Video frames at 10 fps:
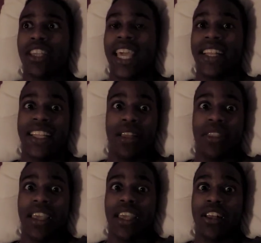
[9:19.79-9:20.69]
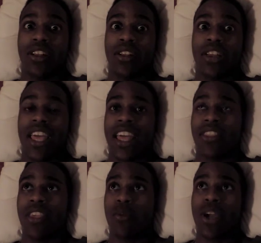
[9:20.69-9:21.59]
get down the hill
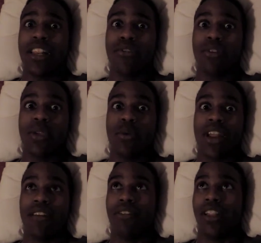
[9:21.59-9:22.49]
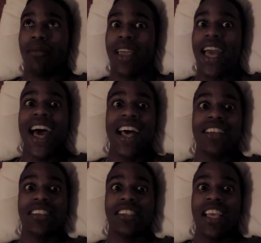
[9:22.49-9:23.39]
and they waited for me when i fell on my
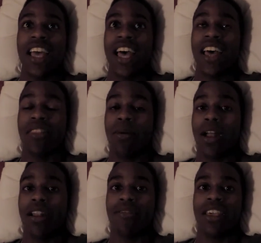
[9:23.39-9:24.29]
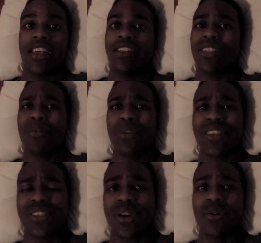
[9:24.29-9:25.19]
ass at the bottom of the hill they
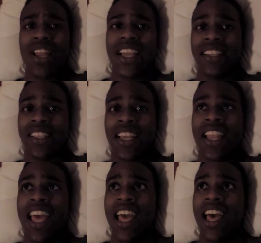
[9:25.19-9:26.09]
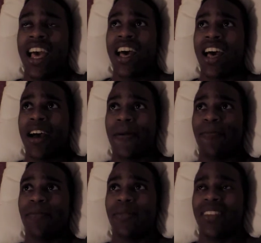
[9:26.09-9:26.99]
were so nice and
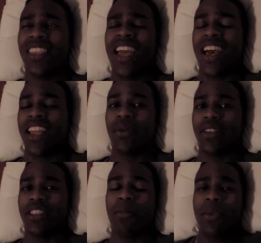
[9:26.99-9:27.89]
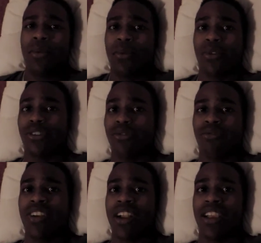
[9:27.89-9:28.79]
um, yeah anyway the people were
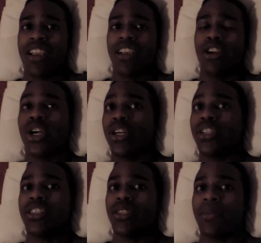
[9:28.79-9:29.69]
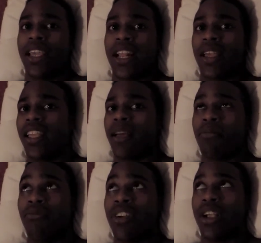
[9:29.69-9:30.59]
very good to me and I,
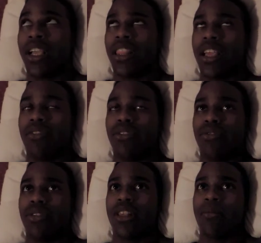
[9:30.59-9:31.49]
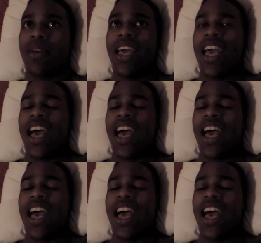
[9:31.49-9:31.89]
i'm very thankful for them